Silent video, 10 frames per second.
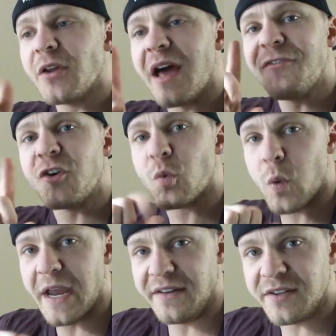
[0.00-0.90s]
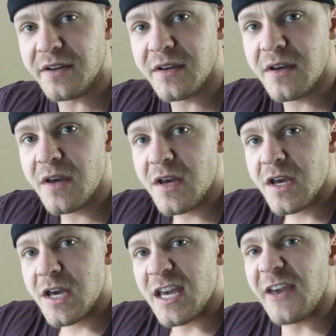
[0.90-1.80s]
your life, great.
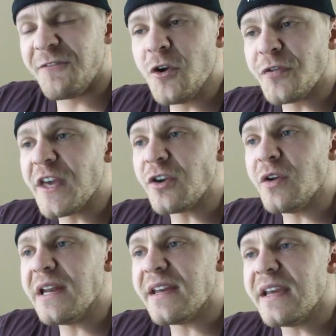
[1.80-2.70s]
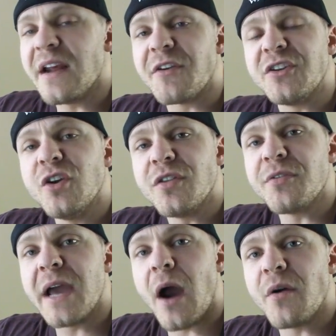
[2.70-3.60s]
If you think you need to eat every two to
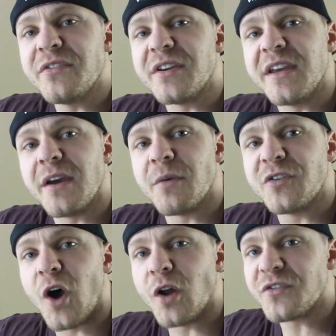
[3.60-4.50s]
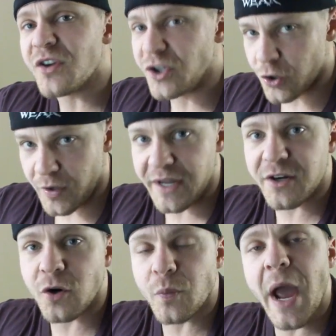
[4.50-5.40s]
three hours to get results, you're
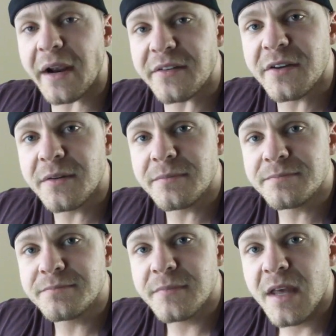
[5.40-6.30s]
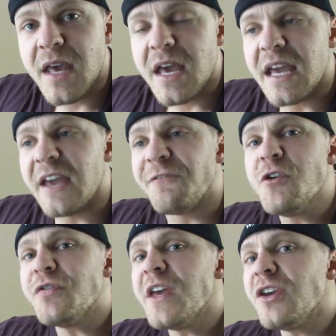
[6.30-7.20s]
incorrect. If
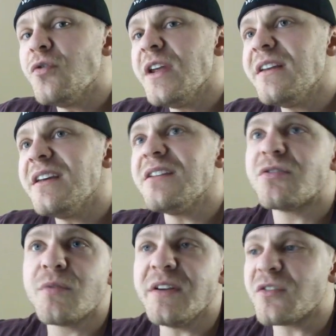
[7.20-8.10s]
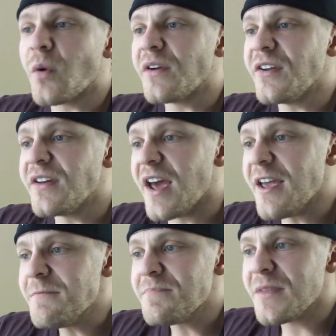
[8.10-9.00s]
you think you need to eat three squares a
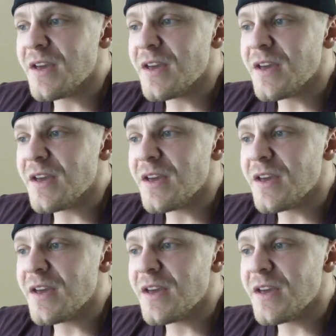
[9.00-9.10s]
day,